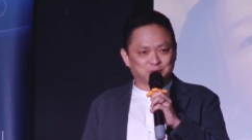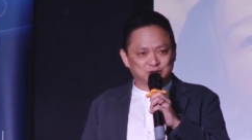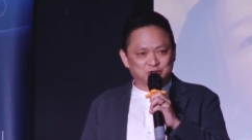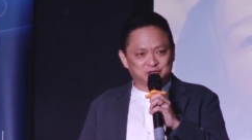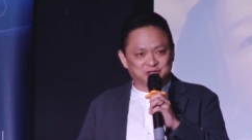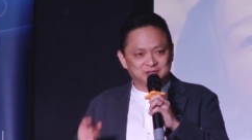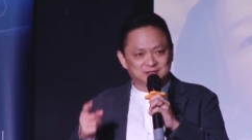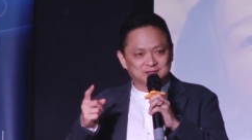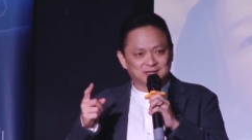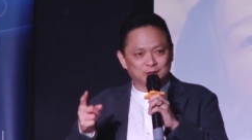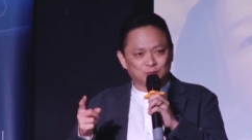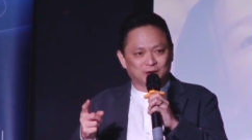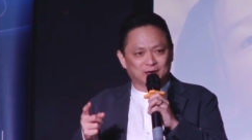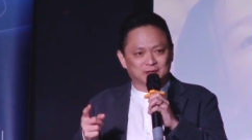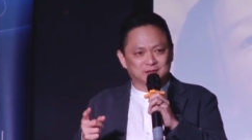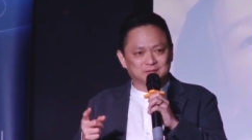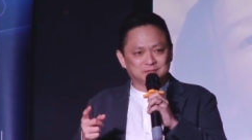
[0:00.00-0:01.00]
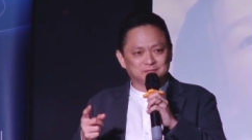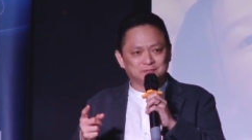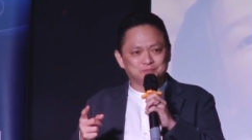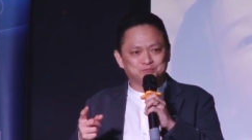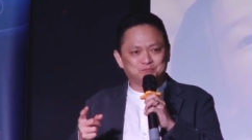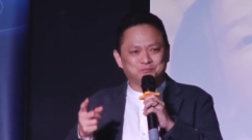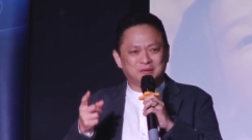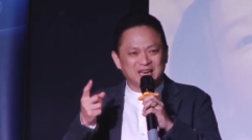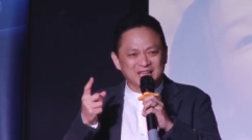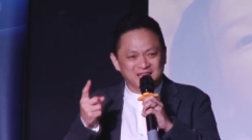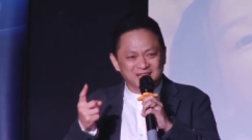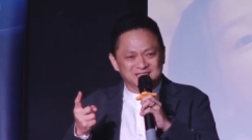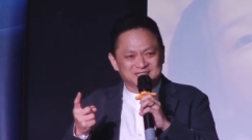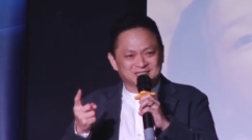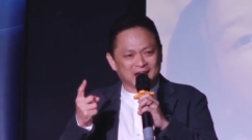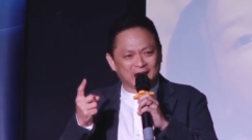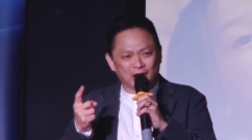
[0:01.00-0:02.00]
But she said one,
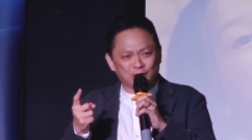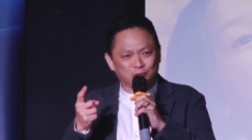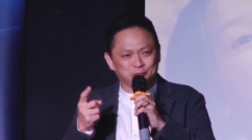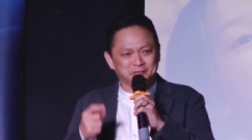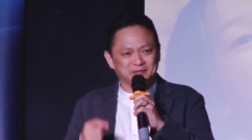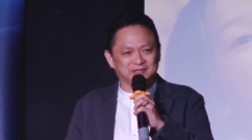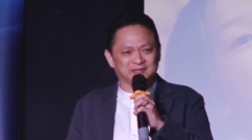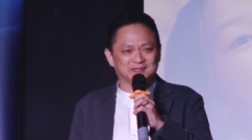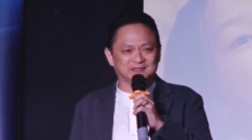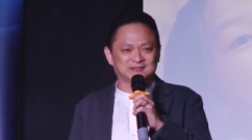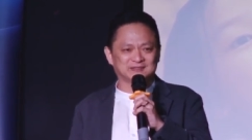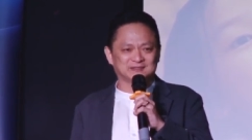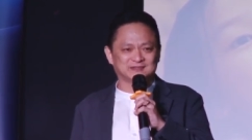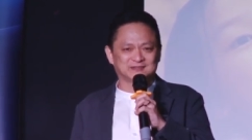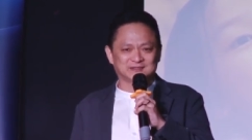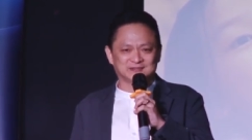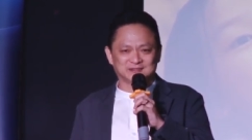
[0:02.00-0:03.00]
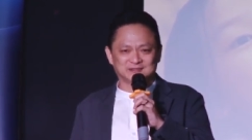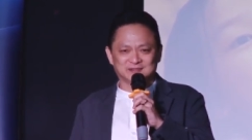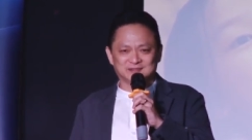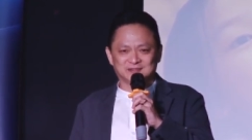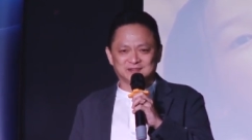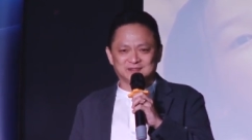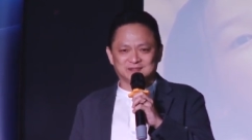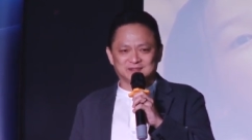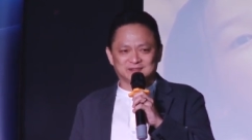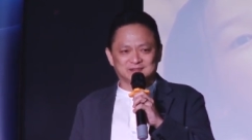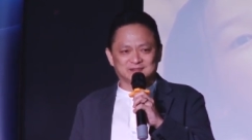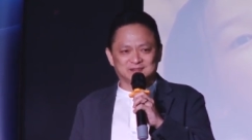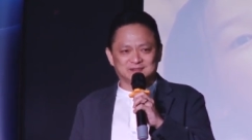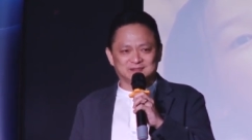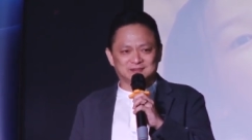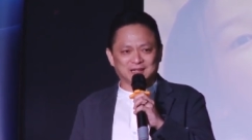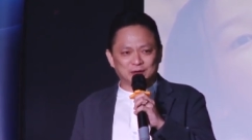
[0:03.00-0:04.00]
please help me.
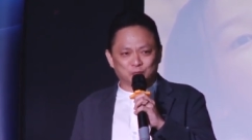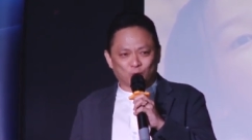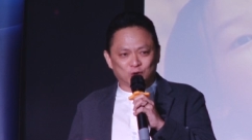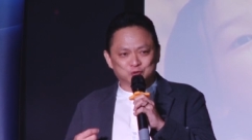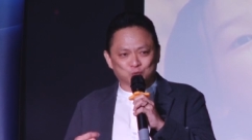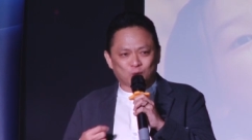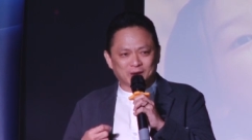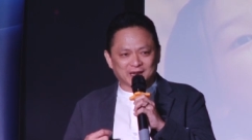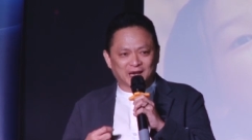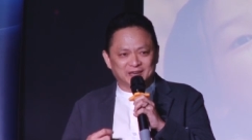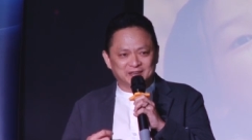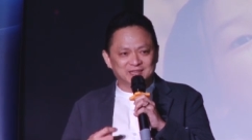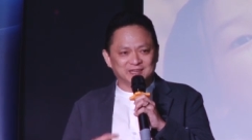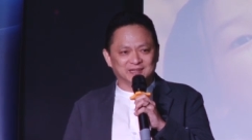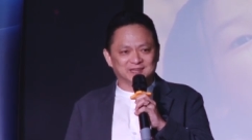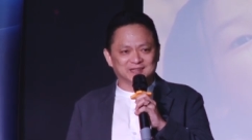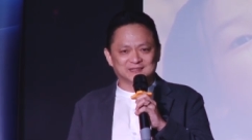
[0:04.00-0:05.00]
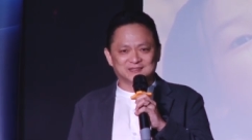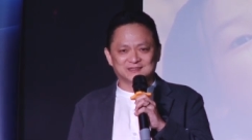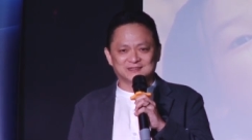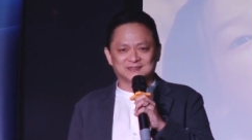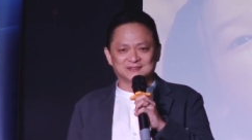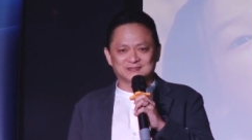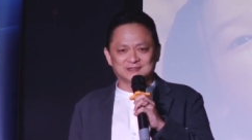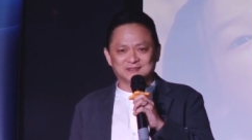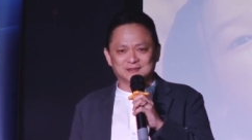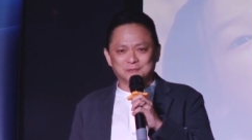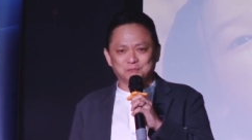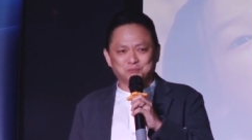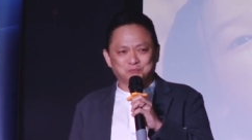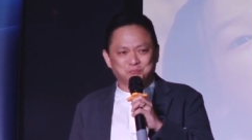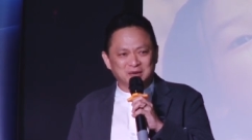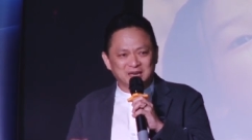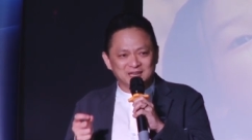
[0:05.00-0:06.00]
That was what I did.
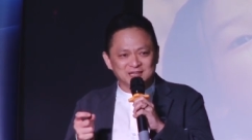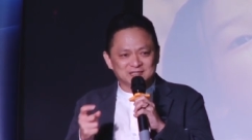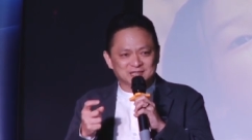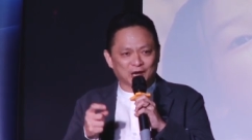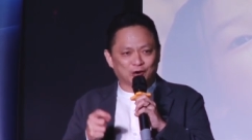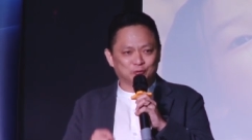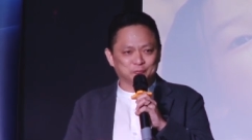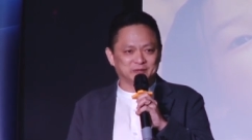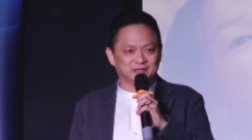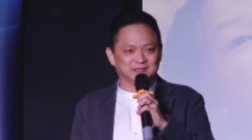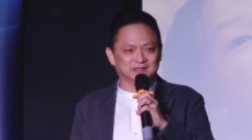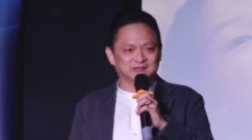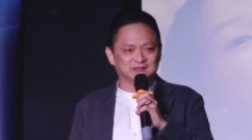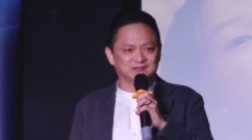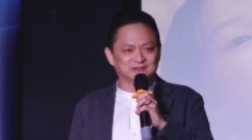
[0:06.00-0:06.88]
Please help me.